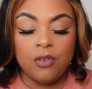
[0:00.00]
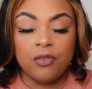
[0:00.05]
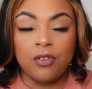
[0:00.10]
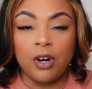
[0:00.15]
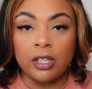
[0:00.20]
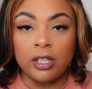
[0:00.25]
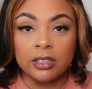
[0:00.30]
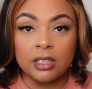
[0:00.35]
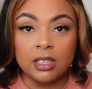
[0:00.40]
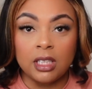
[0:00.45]

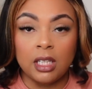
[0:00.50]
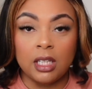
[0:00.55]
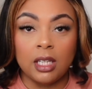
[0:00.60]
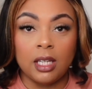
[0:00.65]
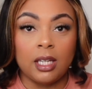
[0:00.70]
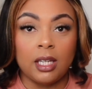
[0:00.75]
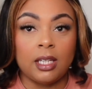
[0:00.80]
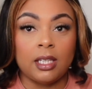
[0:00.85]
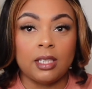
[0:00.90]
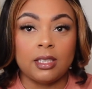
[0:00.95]
First thing
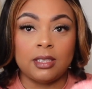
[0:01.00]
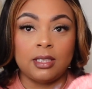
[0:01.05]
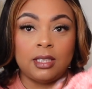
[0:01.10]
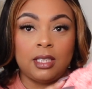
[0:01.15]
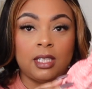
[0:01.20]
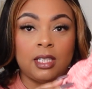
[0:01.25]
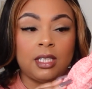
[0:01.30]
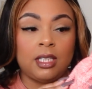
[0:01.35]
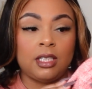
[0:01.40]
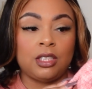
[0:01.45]
is
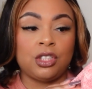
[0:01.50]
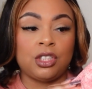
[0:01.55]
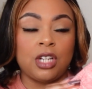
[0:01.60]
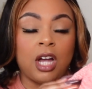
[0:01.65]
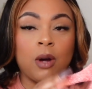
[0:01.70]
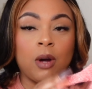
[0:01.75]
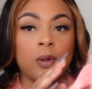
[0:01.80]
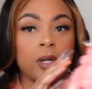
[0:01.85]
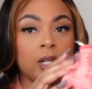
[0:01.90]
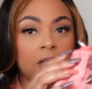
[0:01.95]
the
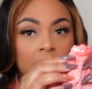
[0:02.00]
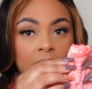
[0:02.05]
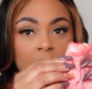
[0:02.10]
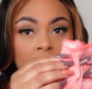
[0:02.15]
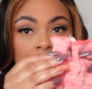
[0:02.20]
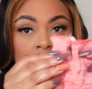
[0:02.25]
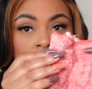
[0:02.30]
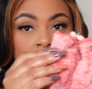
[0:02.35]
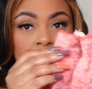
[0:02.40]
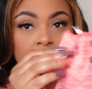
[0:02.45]
shower
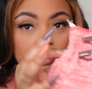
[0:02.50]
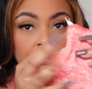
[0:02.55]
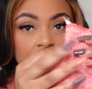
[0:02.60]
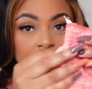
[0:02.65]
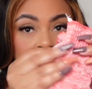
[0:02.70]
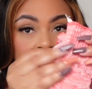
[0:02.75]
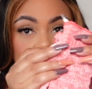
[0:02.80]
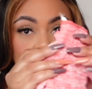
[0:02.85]
gloves.